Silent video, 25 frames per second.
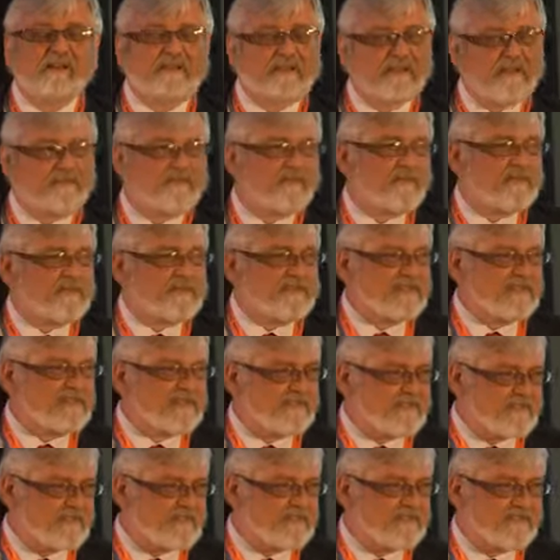Government
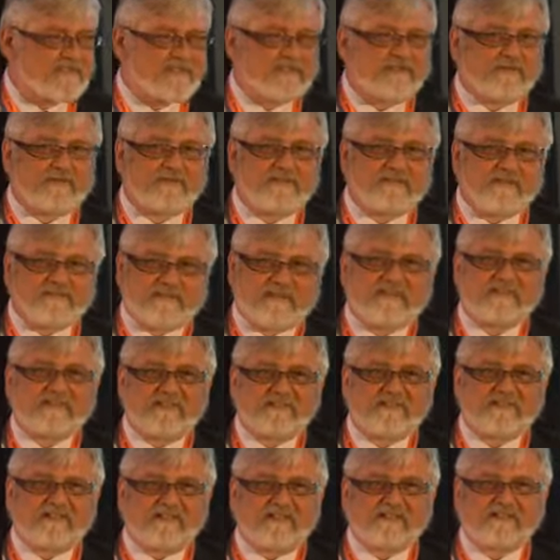insists on
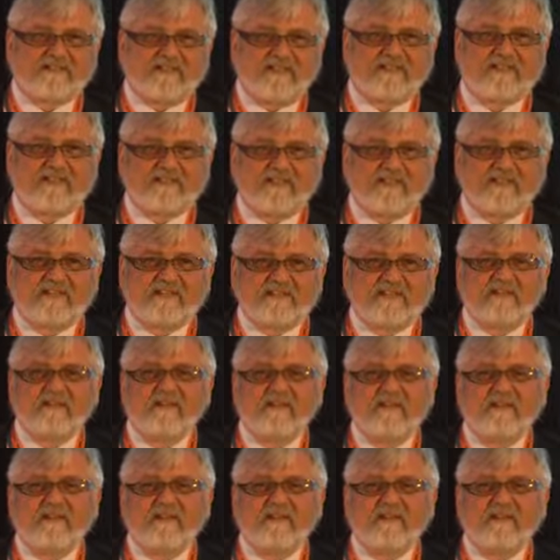statistics and data.